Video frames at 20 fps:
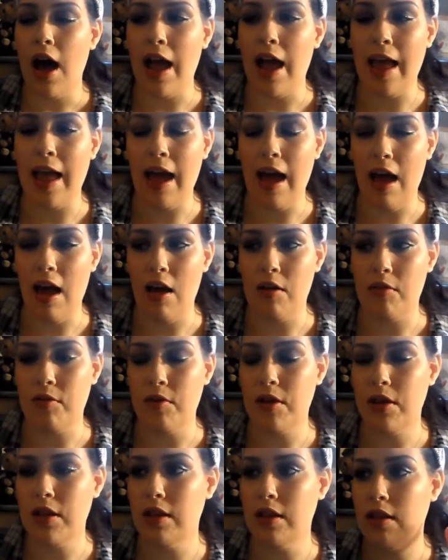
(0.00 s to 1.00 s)
I have
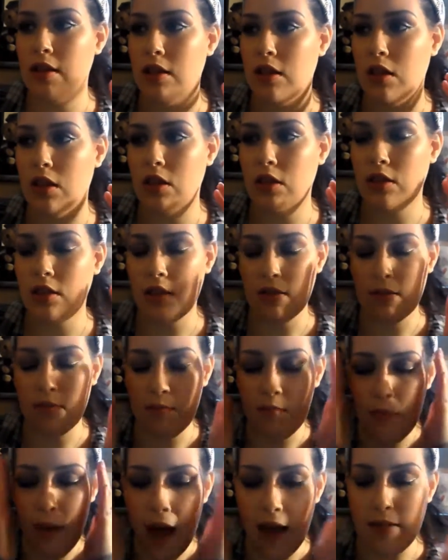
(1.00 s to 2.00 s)
this
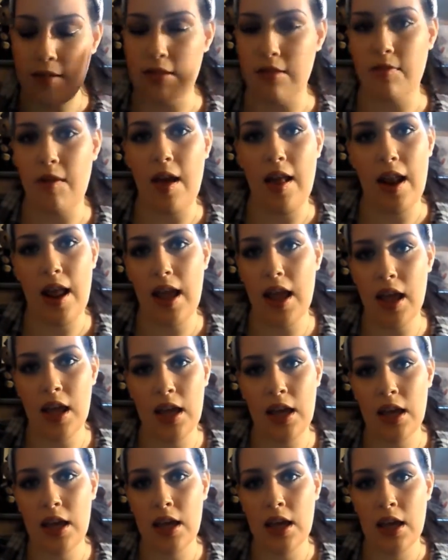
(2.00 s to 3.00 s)
massive
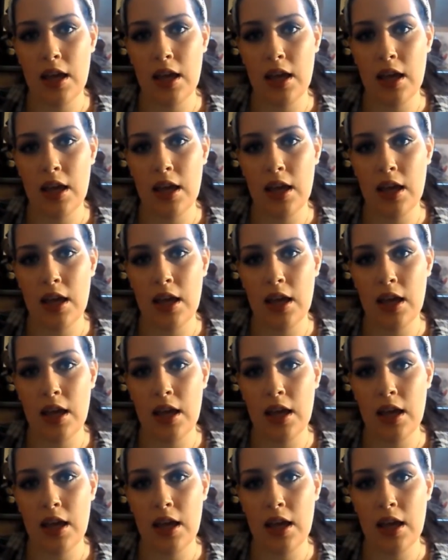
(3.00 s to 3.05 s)
headache.